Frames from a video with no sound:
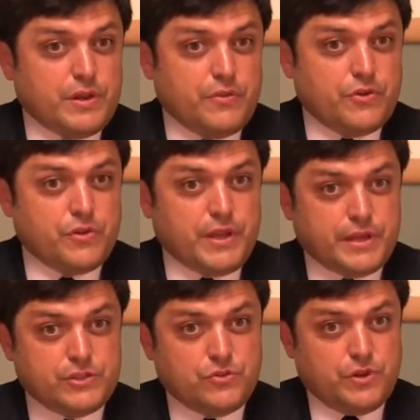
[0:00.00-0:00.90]
credit union in the
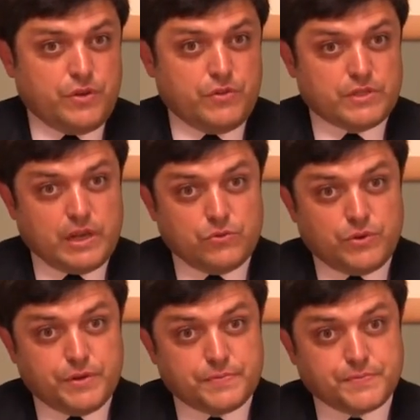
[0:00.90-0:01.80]
history of this country.